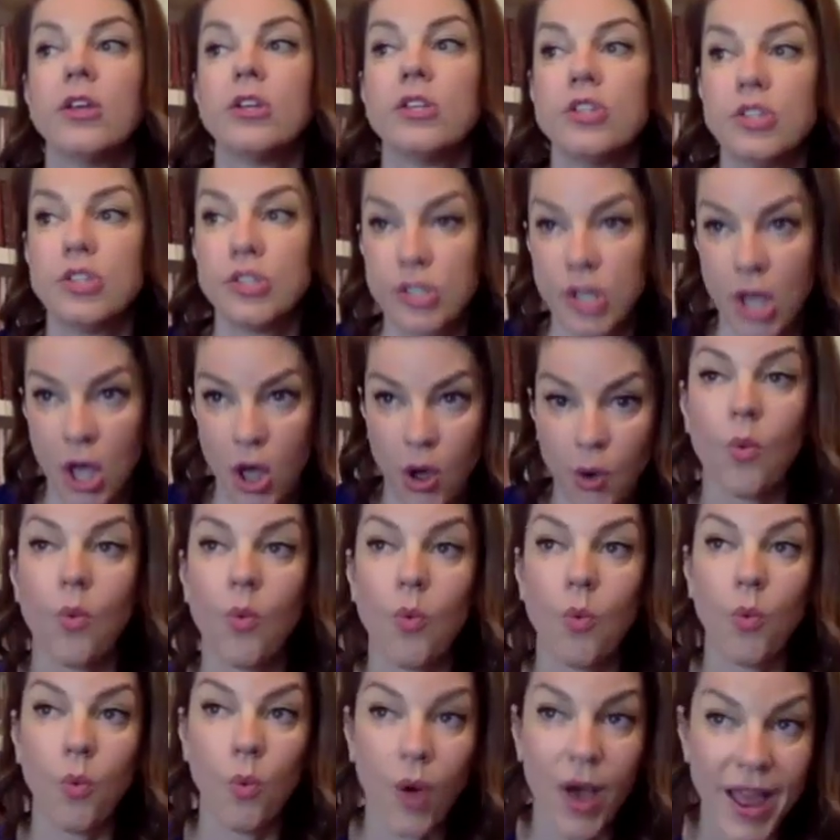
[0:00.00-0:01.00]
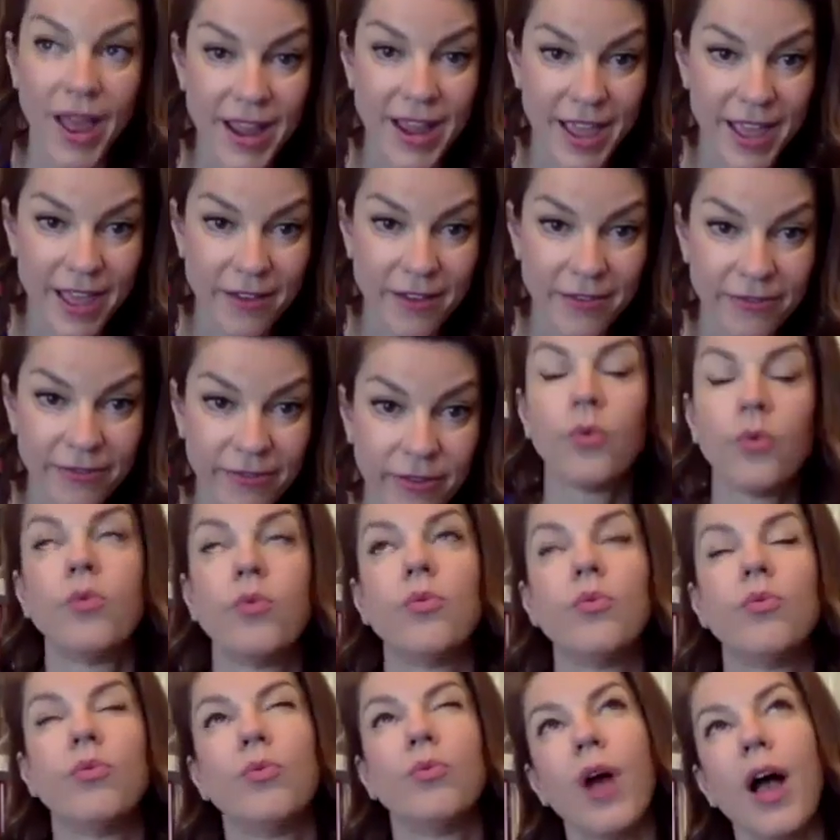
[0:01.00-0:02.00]
So what if
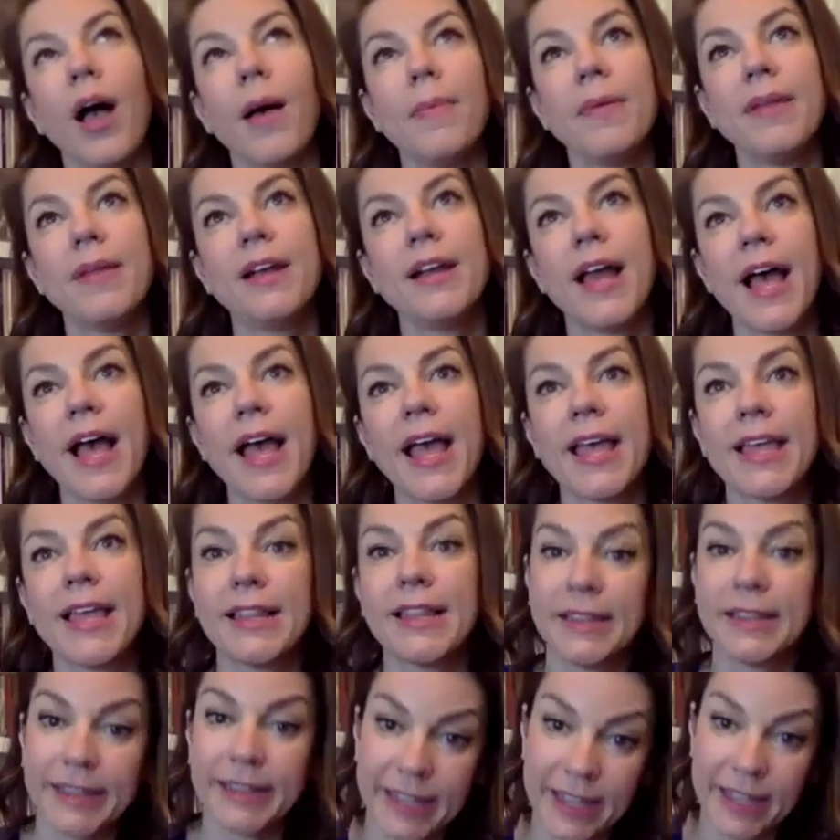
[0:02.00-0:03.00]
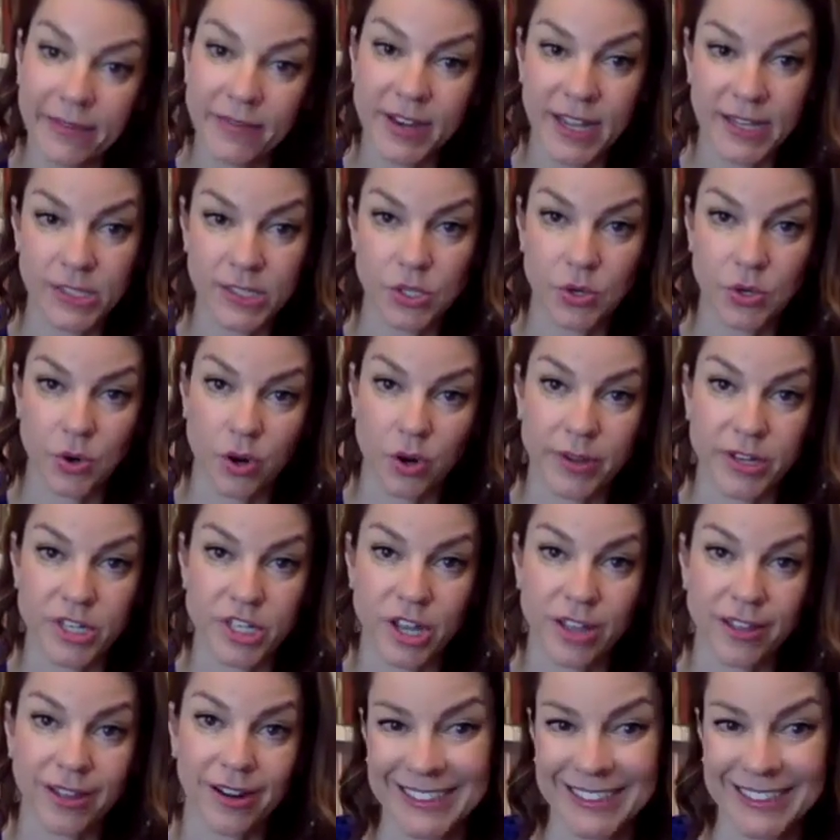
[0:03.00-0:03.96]
Robin and I live next door to each other?